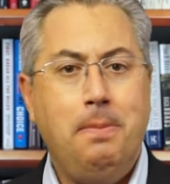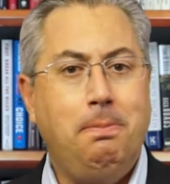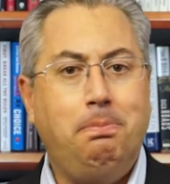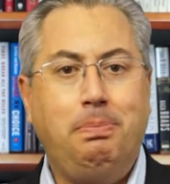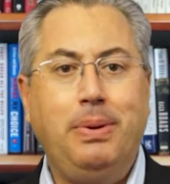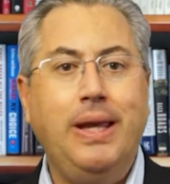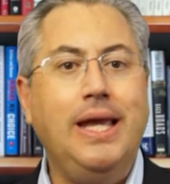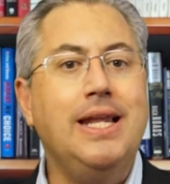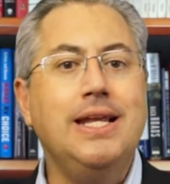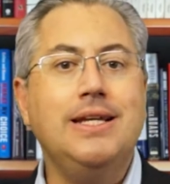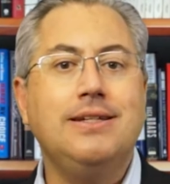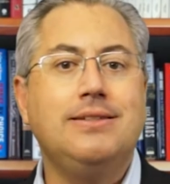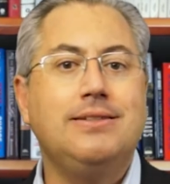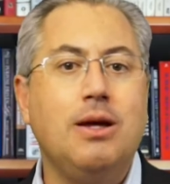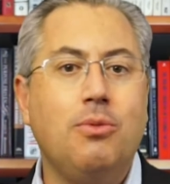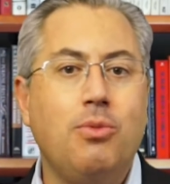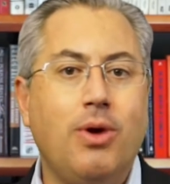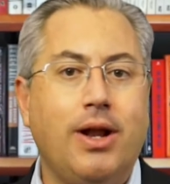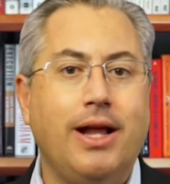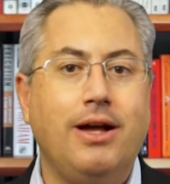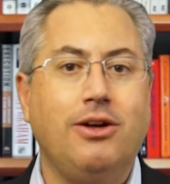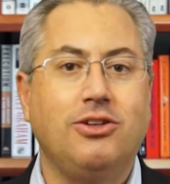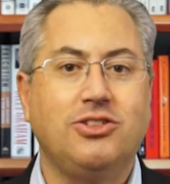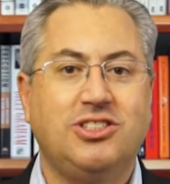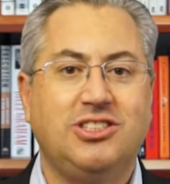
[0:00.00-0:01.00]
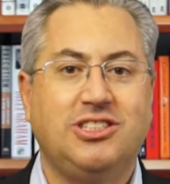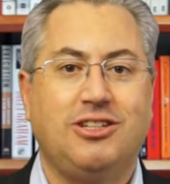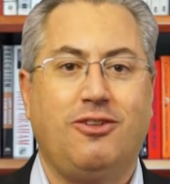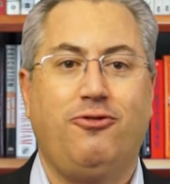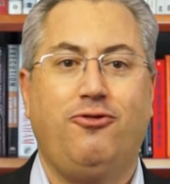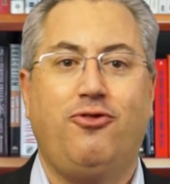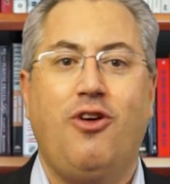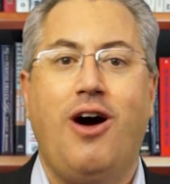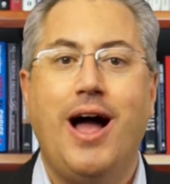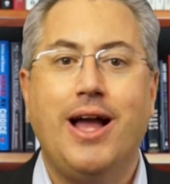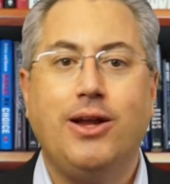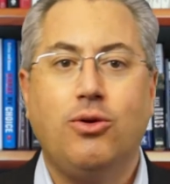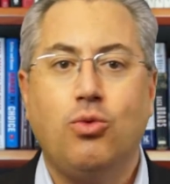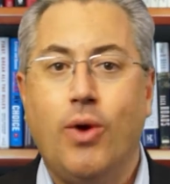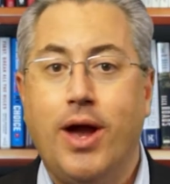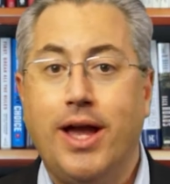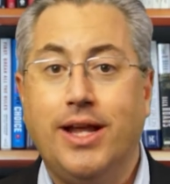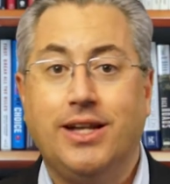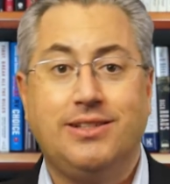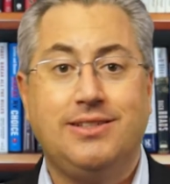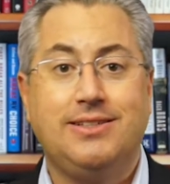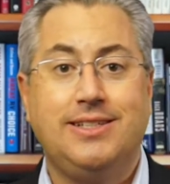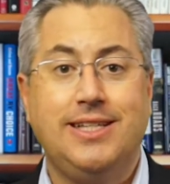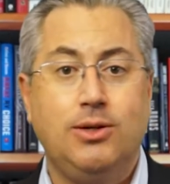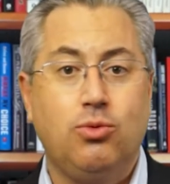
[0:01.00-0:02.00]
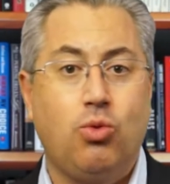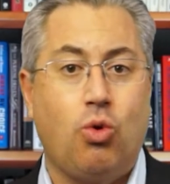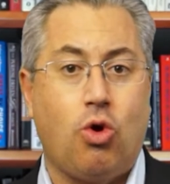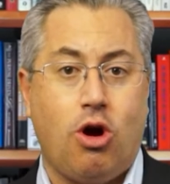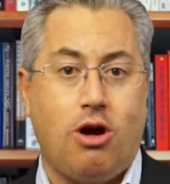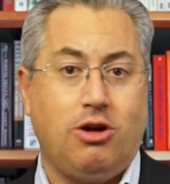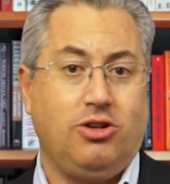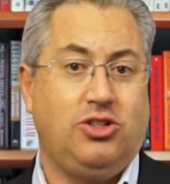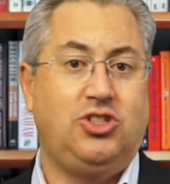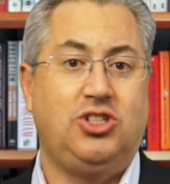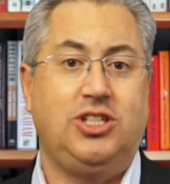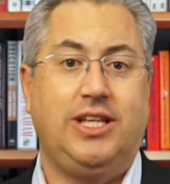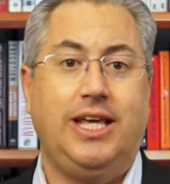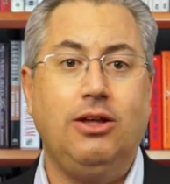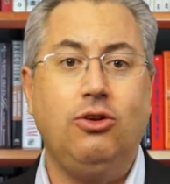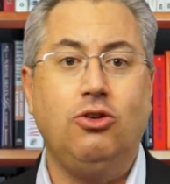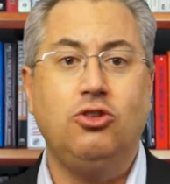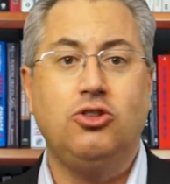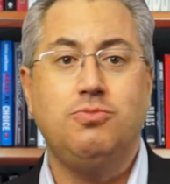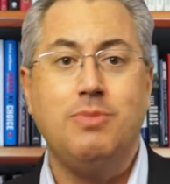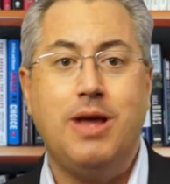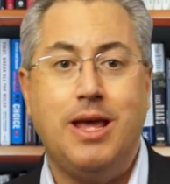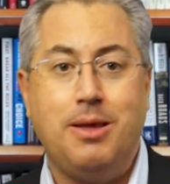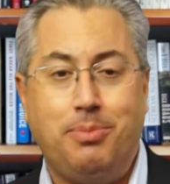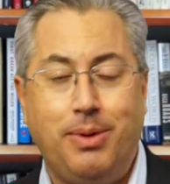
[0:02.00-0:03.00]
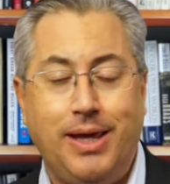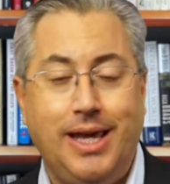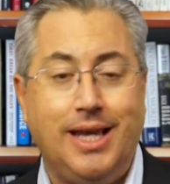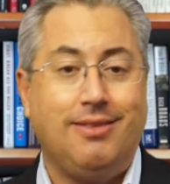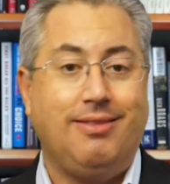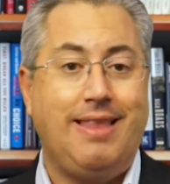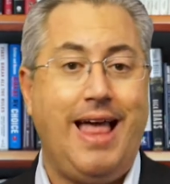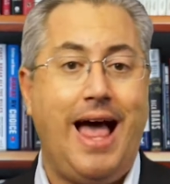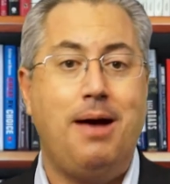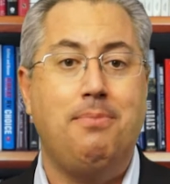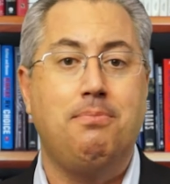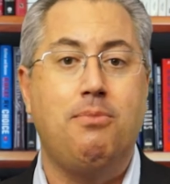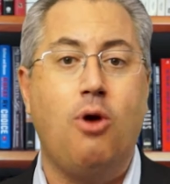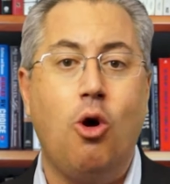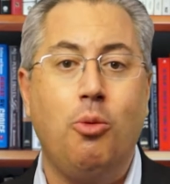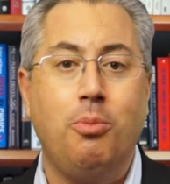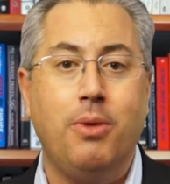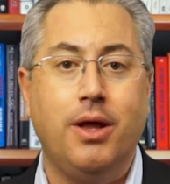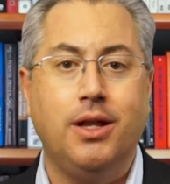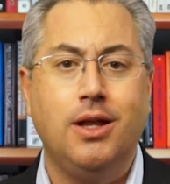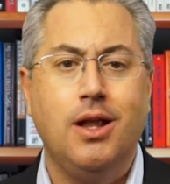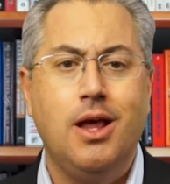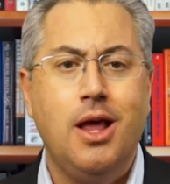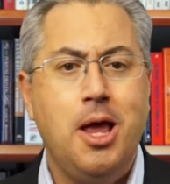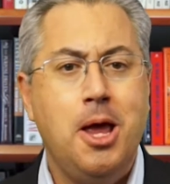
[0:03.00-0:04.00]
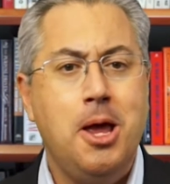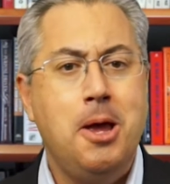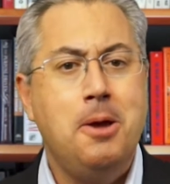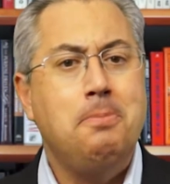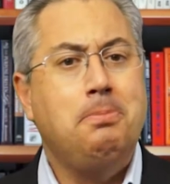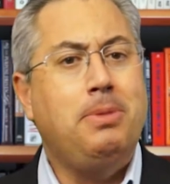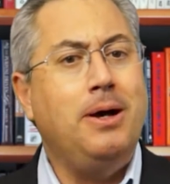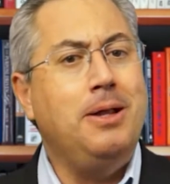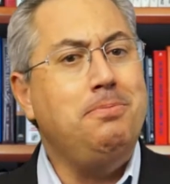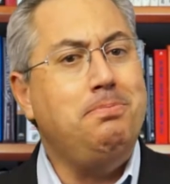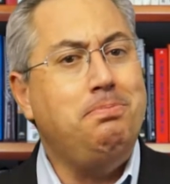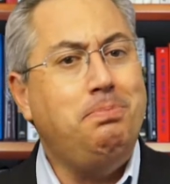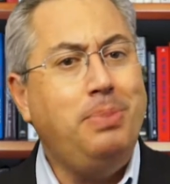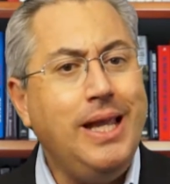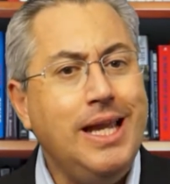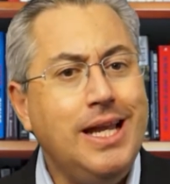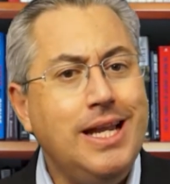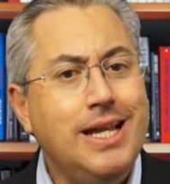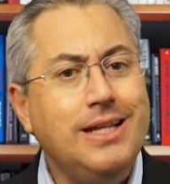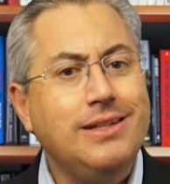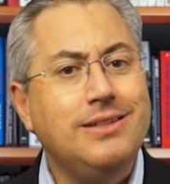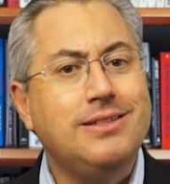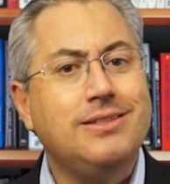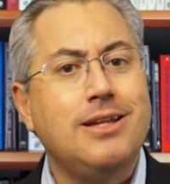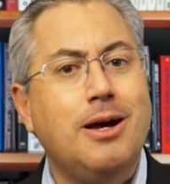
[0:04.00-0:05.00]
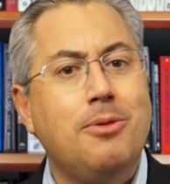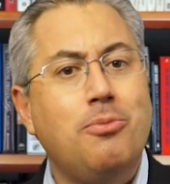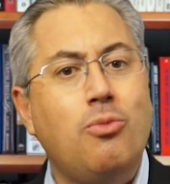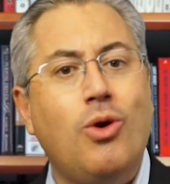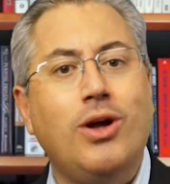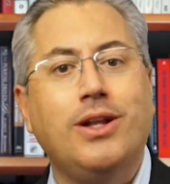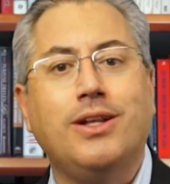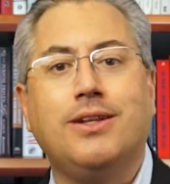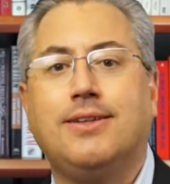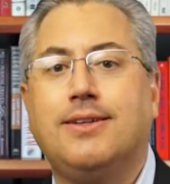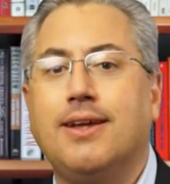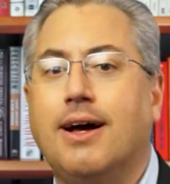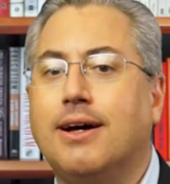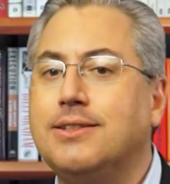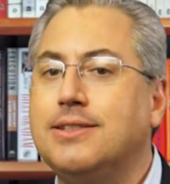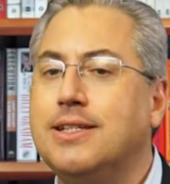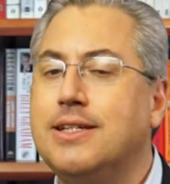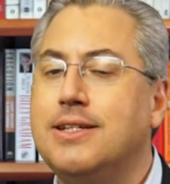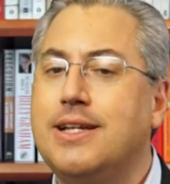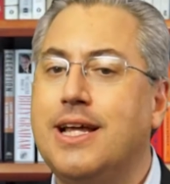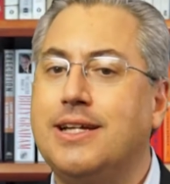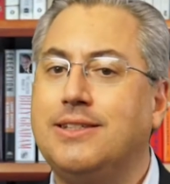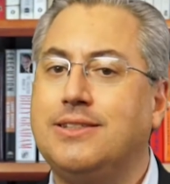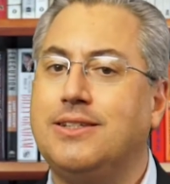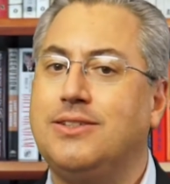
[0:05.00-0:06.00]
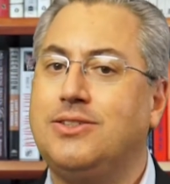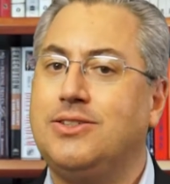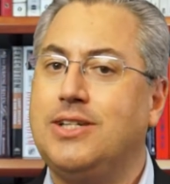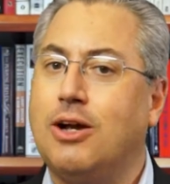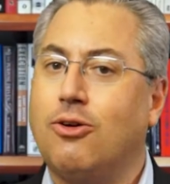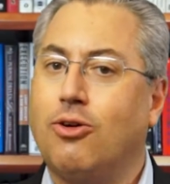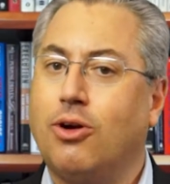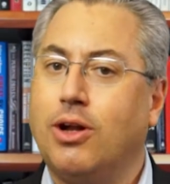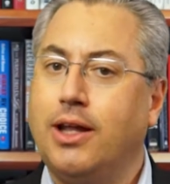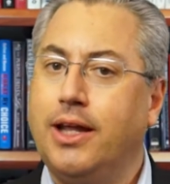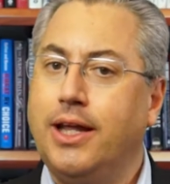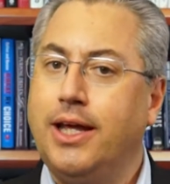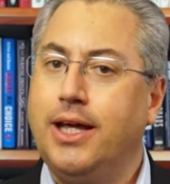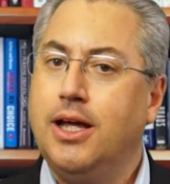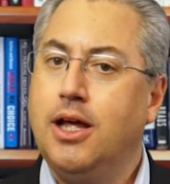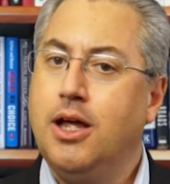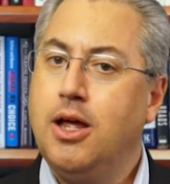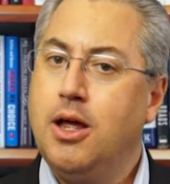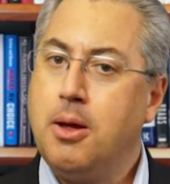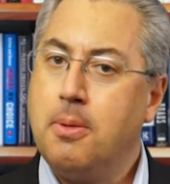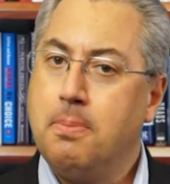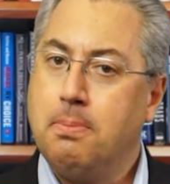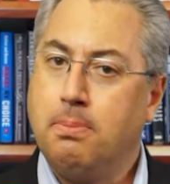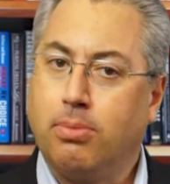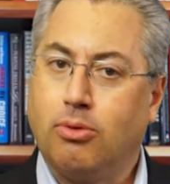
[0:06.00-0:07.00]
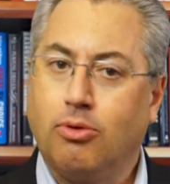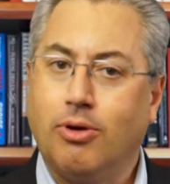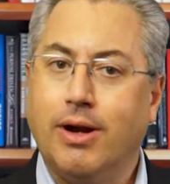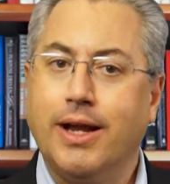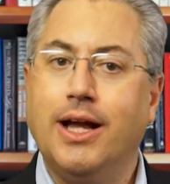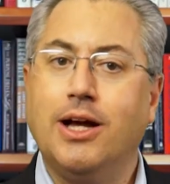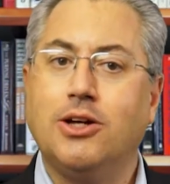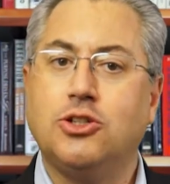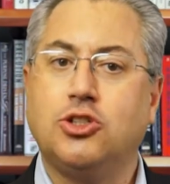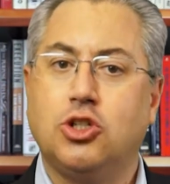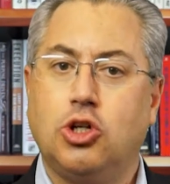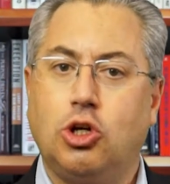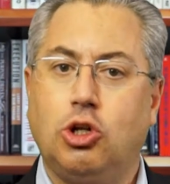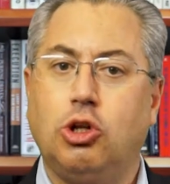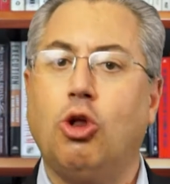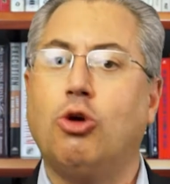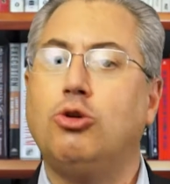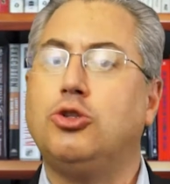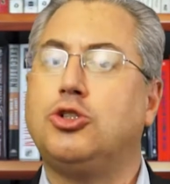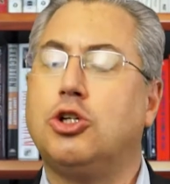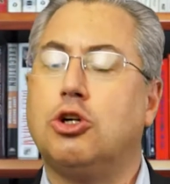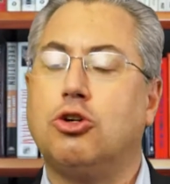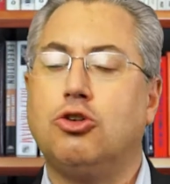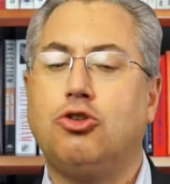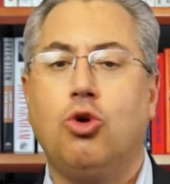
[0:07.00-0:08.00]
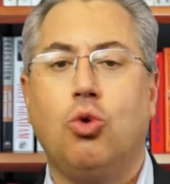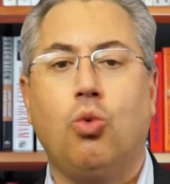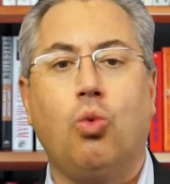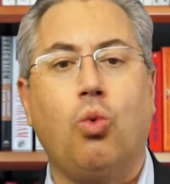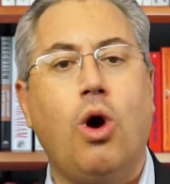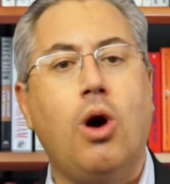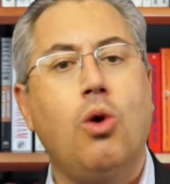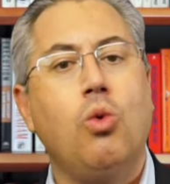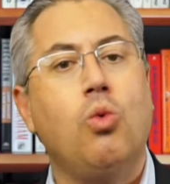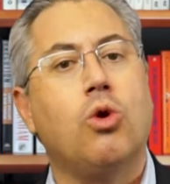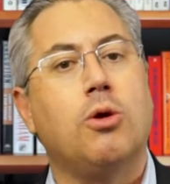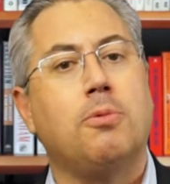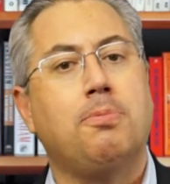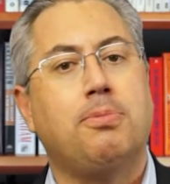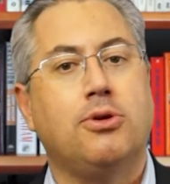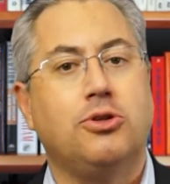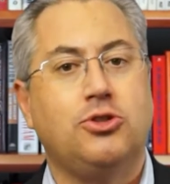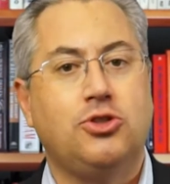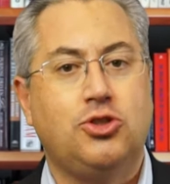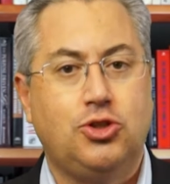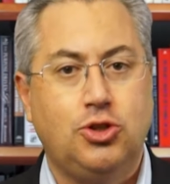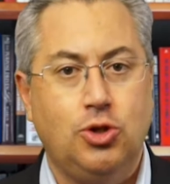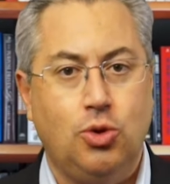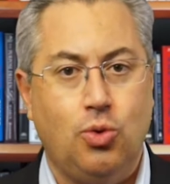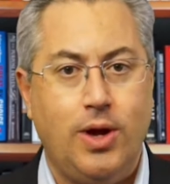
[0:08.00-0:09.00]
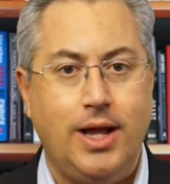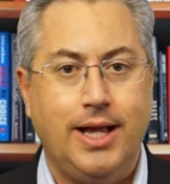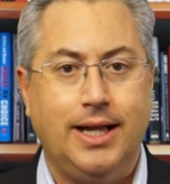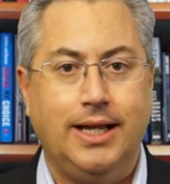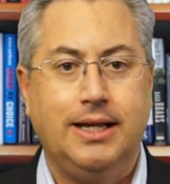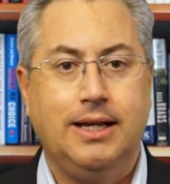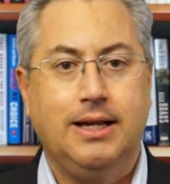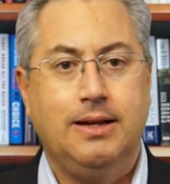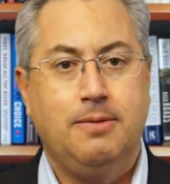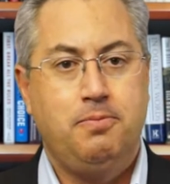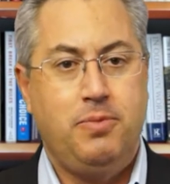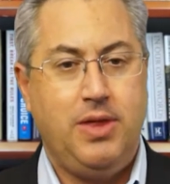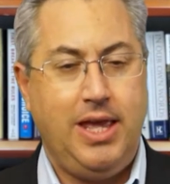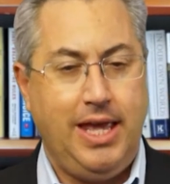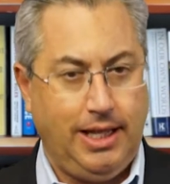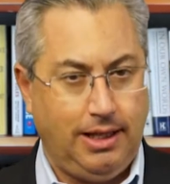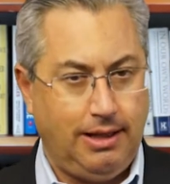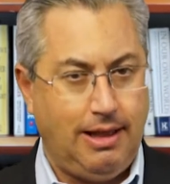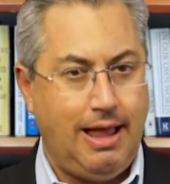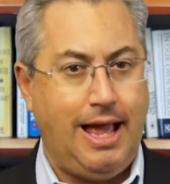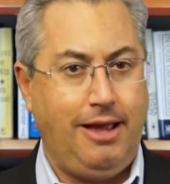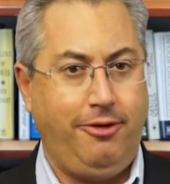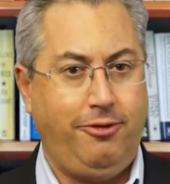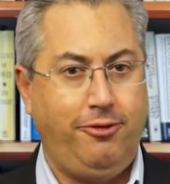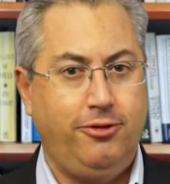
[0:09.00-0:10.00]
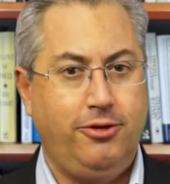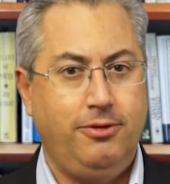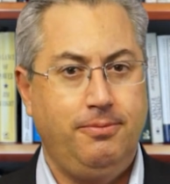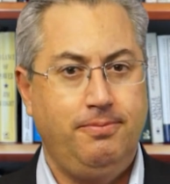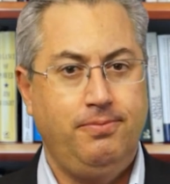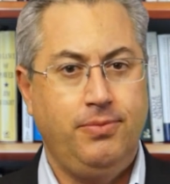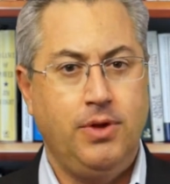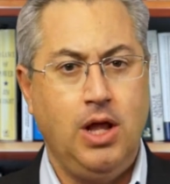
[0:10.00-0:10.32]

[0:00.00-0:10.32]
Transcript: Beating someone else is a fine way to see where our skills may be at that moment, but beating someone doesn't necessarily bring us closer to what we're pursuing in life.